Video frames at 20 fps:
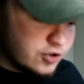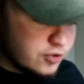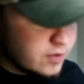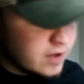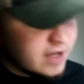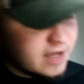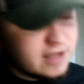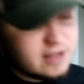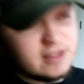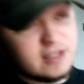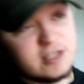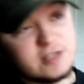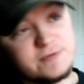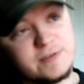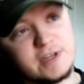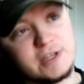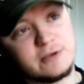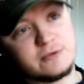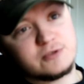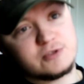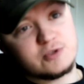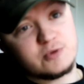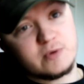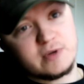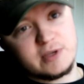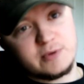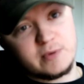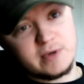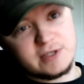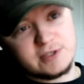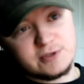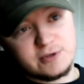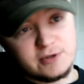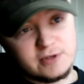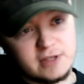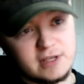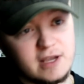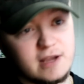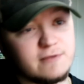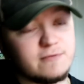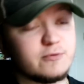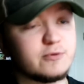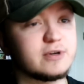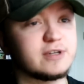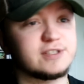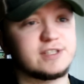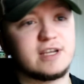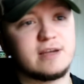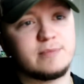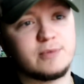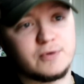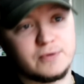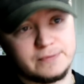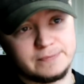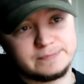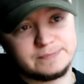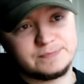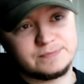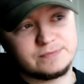you can get these videos 20 weeks early, and for example,